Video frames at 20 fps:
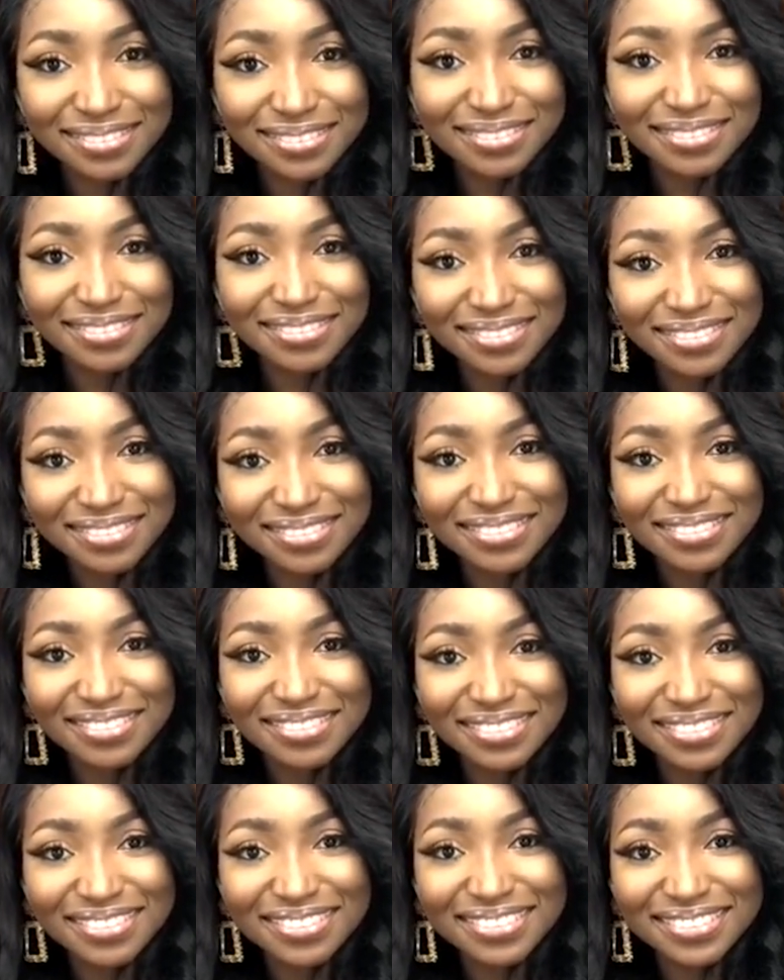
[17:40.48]

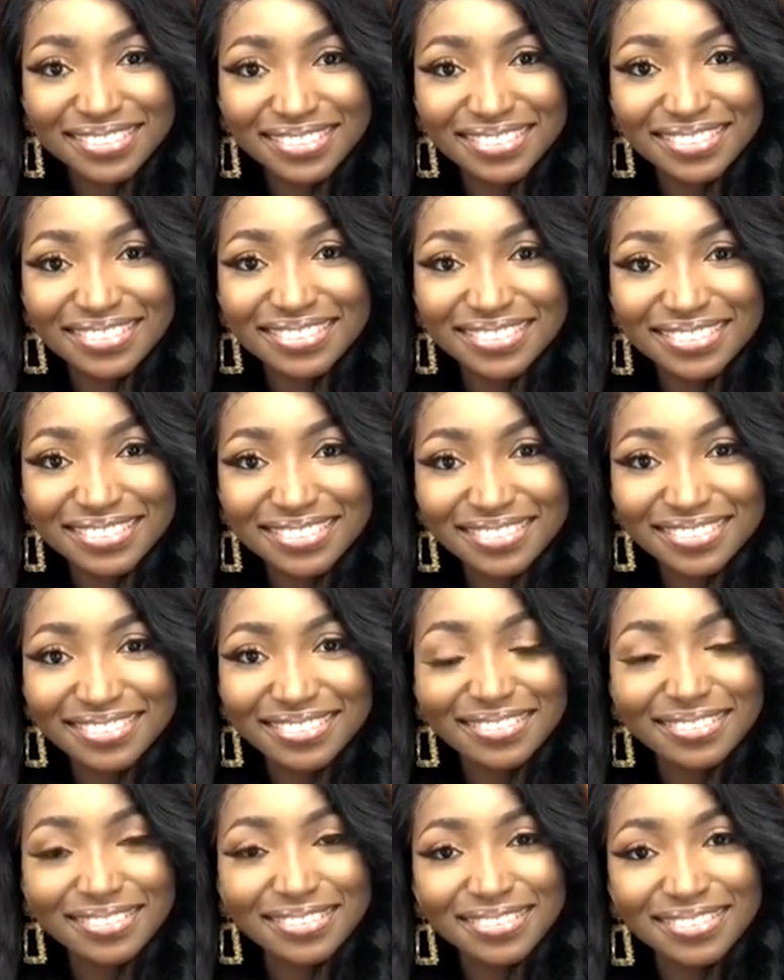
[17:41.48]

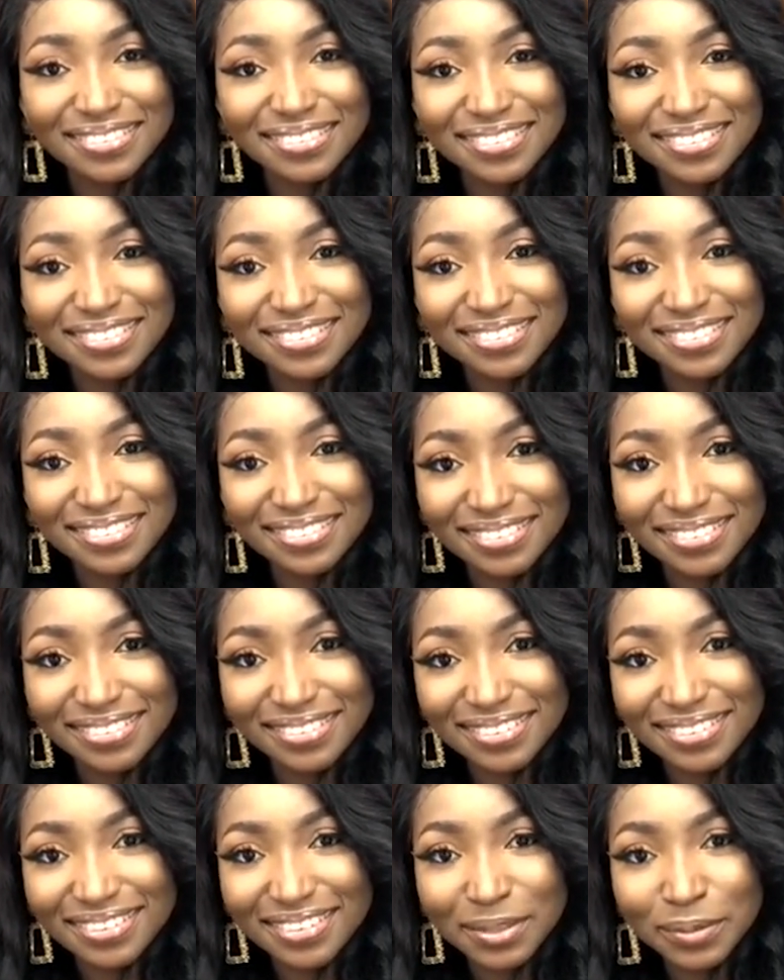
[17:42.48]

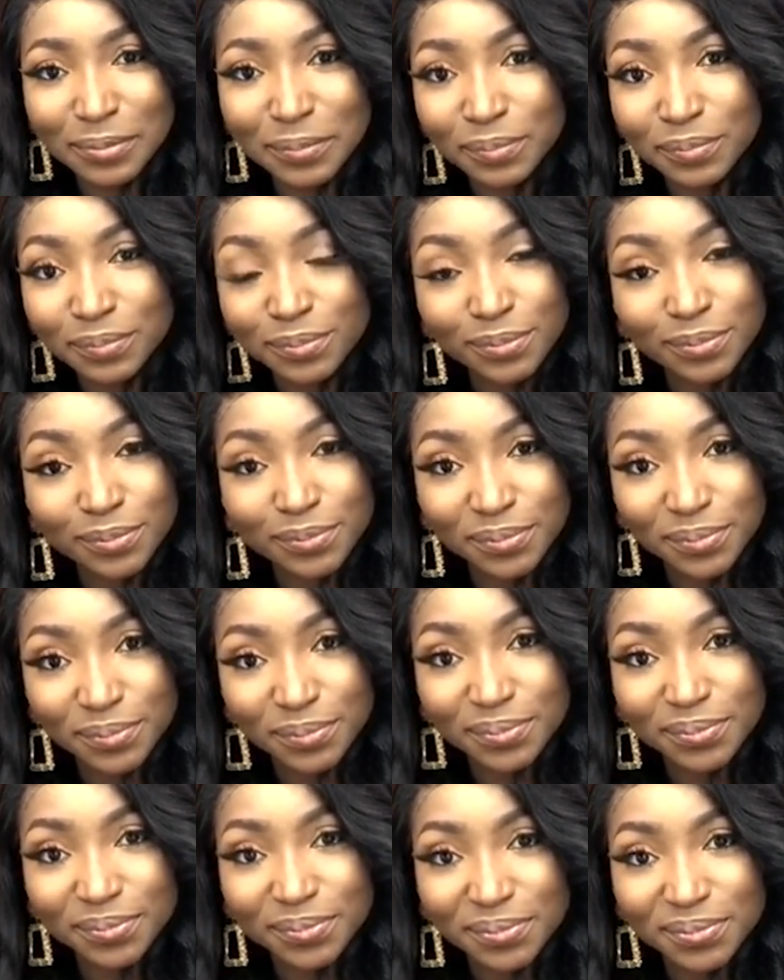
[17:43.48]

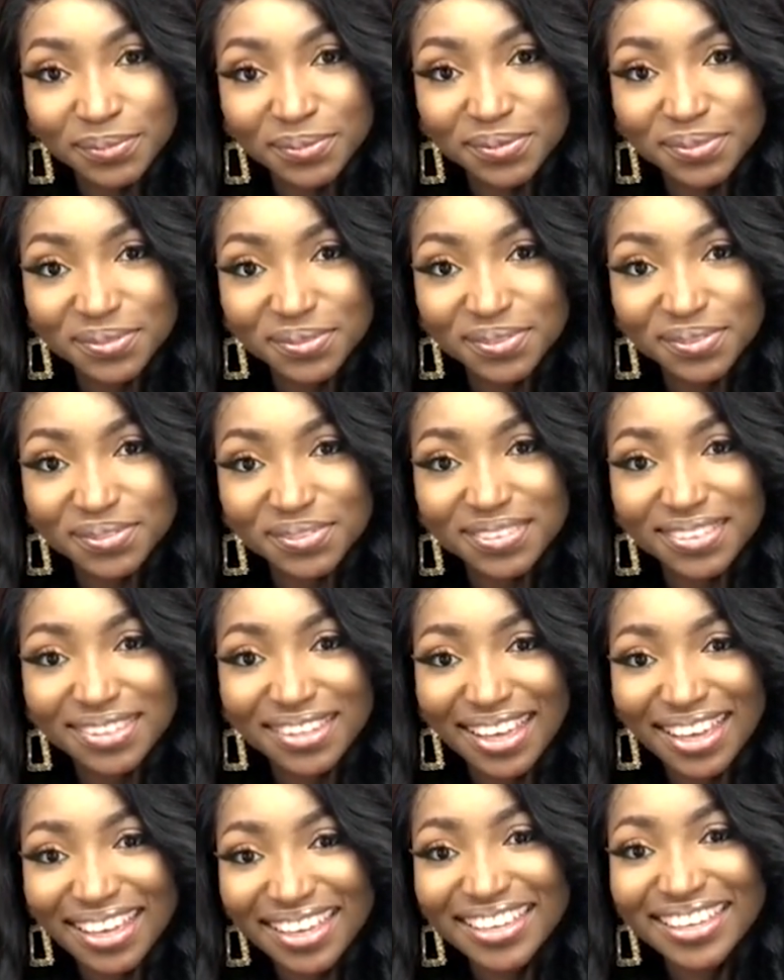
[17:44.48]
The person shown says nothing.